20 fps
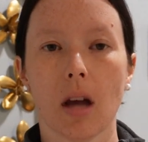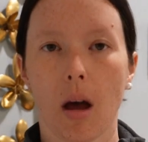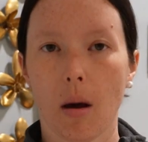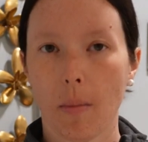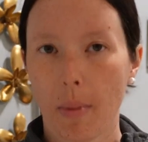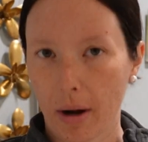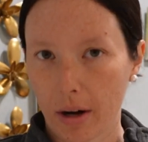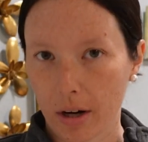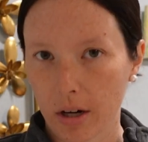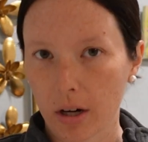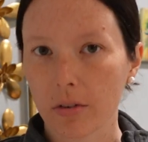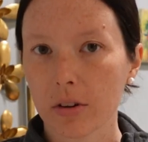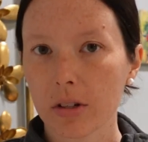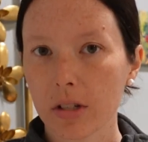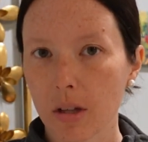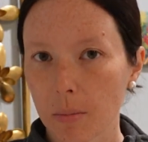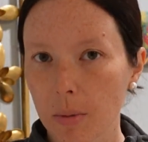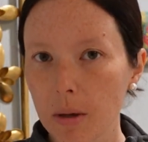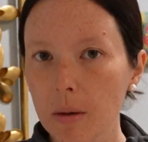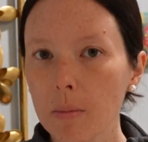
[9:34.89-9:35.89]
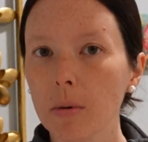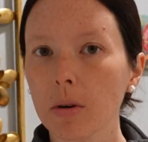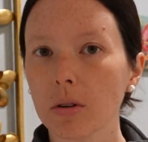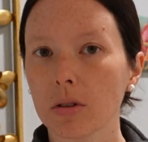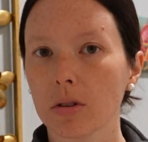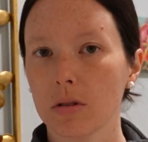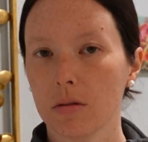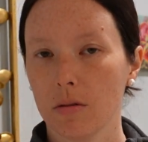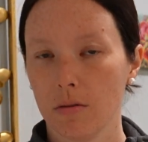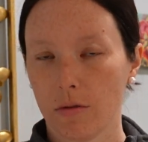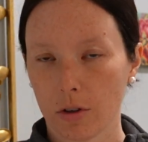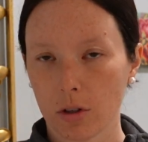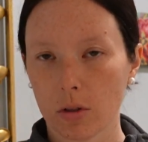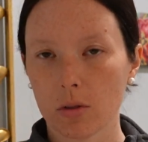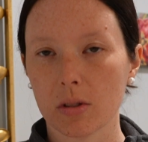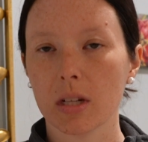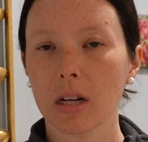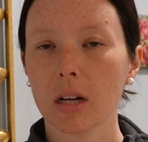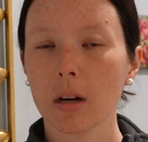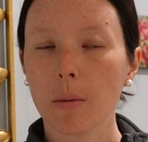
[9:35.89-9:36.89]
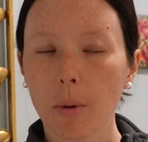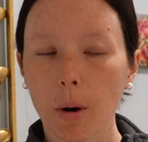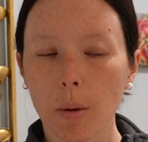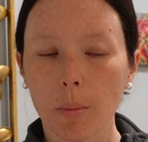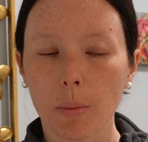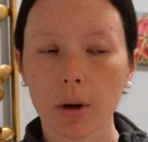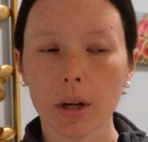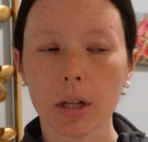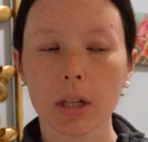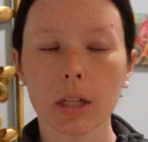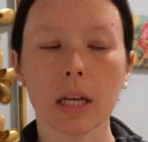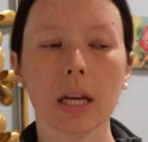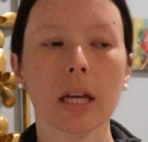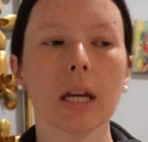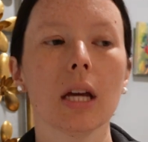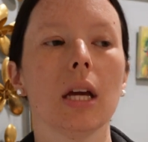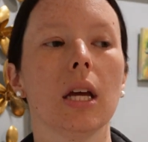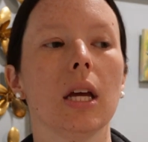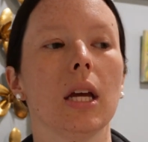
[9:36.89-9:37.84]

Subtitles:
a barrier for some people for using it appropriately.